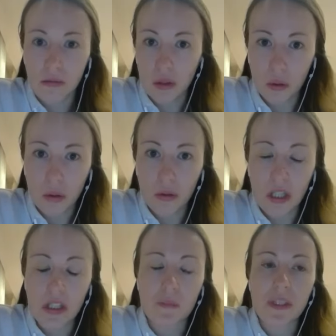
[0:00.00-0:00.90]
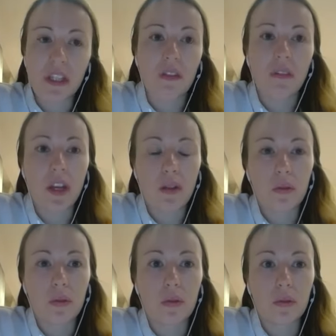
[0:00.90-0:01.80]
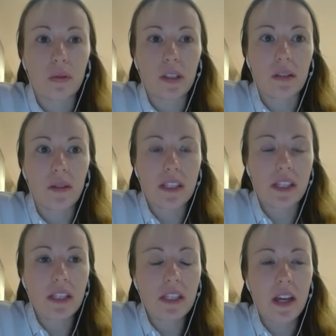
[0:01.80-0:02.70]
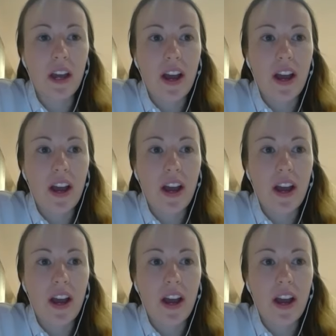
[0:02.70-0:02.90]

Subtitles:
You don't need a specific venue to run the races.